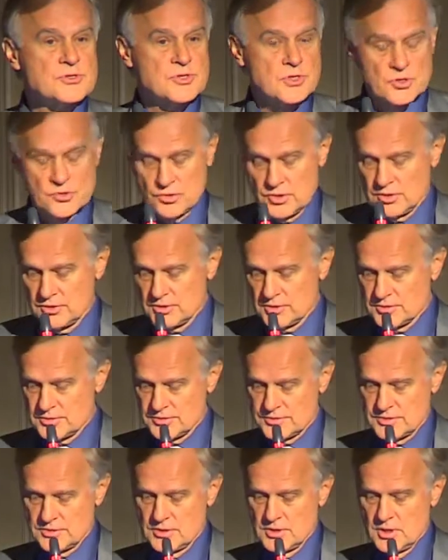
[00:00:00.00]

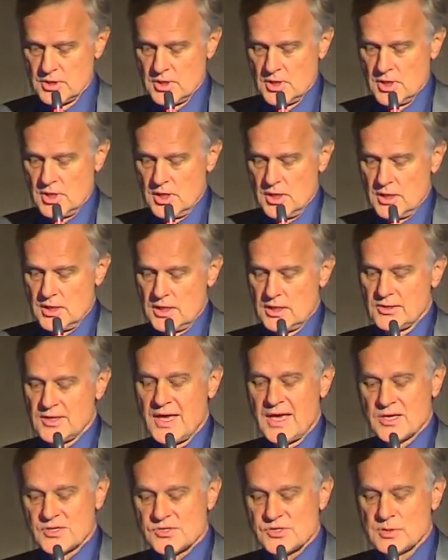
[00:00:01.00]
securities. It
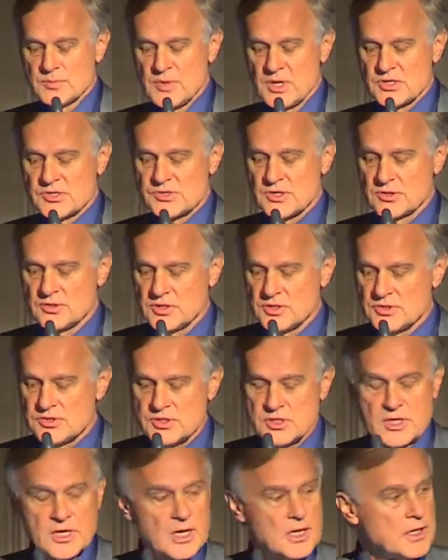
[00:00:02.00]
estimates
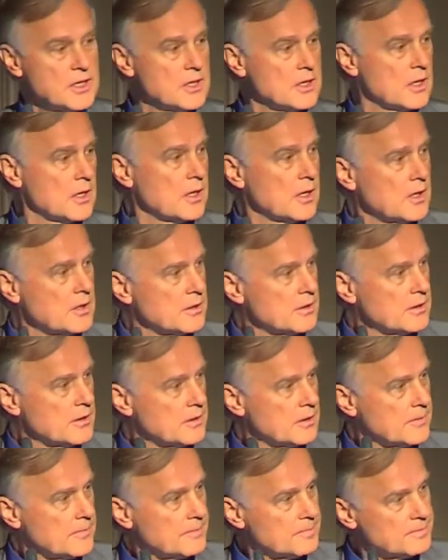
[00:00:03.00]
statistically,
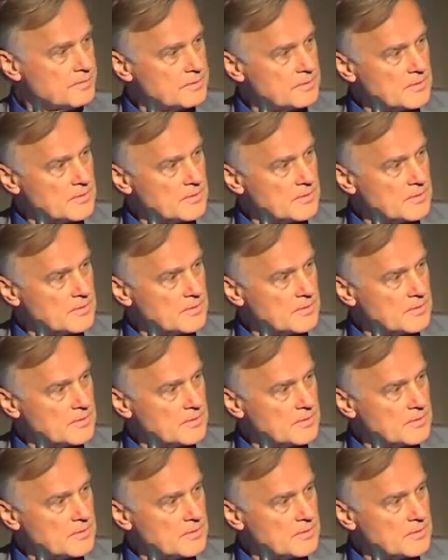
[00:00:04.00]
there